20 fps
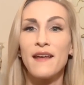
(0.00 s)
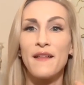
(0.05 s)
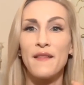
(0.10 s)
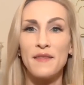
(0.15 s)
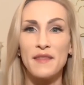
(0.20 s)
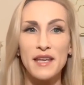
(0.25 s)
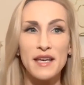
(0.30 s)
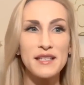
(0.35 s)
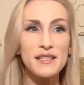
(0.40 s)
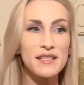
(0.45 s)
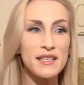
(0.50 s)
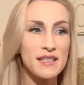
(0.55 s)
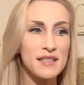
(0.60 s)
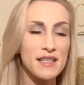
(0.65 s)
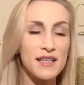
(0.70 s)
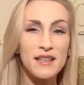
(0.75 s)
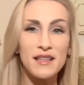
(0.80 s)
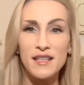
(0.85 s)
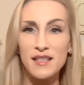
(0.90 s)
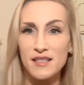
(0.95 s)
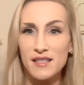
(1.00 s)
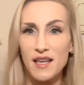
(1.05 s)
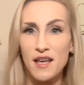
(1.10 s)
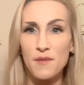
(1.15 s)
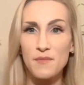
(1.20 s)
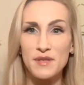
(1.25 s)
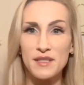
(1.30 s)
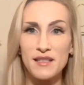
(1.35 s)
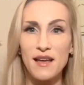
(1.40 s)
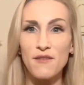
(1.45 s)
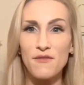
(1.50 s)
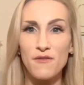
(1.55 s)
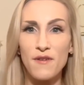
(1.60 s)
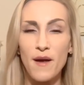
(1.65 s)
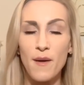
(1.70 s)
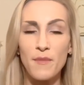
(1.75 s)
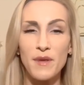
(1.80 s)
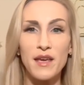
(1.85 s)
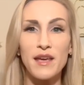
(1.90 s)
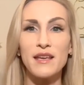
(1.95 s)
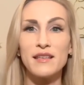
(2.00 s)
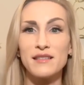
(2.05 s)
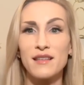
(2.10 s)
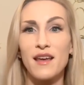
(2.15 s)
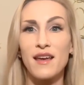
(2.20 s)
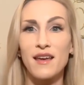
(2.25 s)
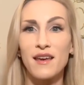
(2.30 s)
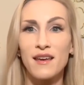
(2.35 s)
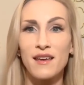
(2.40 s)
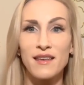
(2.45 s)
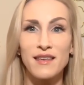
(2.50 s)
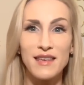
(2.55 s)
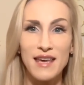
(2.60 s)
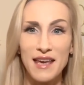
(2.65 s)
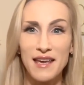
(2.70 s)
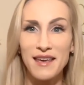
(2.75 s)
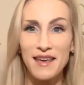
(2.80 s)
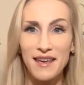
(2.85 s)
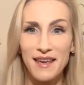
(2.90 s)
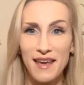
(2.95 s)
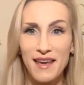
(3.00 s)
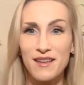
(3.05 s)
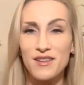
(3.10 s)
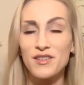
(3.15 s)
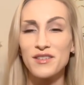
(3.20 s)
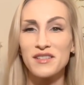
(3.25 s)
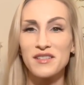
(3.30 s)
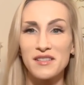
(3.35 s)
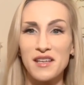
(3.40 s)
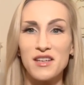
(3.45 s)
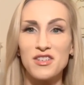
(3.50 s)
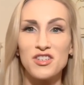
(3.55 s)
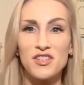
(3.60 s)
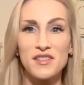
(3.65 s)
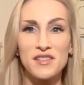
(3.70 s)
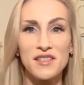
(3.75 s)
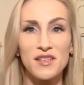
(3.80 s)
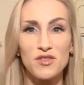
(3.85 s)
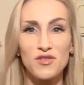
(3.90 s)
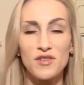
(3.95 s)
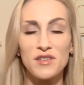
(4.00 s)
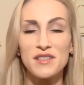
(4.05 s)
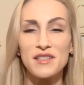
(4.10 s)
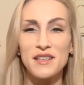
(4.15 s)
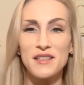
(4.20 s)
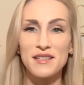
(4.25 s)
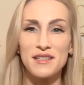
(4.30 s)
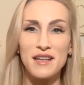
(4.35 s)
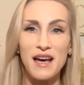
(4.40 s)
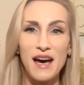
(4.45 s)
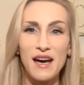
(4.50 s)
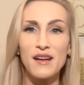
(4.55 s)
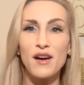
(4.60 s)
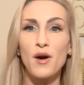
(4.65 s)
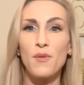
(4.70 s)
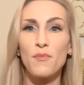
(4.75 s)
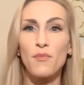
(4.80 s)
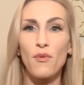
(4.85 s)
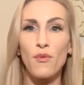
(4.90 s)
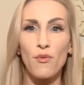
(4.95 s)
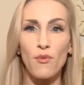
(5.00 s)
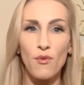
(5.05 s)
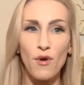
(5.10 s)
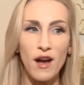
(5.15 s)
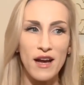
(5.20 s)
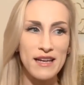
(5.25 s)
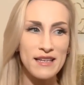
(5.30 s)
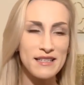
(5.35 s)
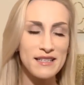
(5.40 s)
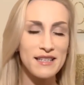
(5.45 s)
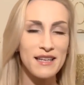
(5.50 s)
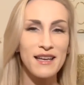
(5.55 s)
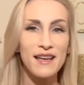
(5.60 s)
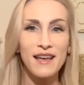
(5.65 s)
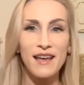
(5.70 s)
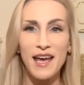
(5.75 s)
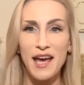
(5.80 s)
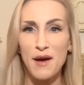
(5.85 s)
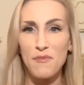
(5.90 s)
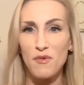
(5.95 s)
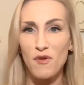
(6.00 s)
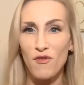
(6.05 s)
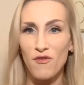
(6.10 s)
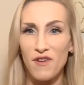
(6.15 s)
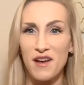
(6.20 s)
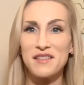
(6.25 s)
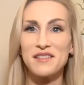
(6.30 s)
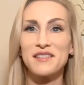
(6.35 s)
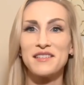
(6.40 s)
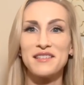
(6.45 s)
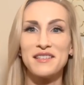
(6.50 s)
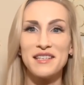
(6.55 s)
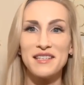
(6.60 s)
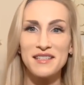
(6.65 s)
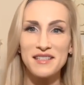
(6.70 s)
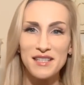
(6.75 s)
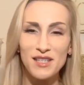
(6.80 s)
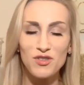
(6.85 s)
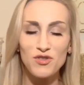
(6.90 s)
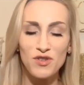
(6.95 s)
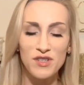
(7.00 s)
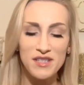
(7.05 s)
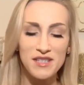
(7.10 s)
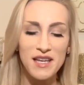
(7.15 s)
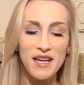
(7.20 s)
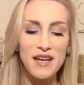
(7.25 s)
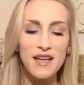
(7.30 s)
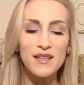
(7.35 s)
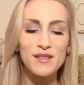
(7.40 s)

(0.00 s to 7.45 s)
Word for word: This is in the same scent family as like Yankee Candle, sage, and citrus. It's not a bright, effervescent citrus scent.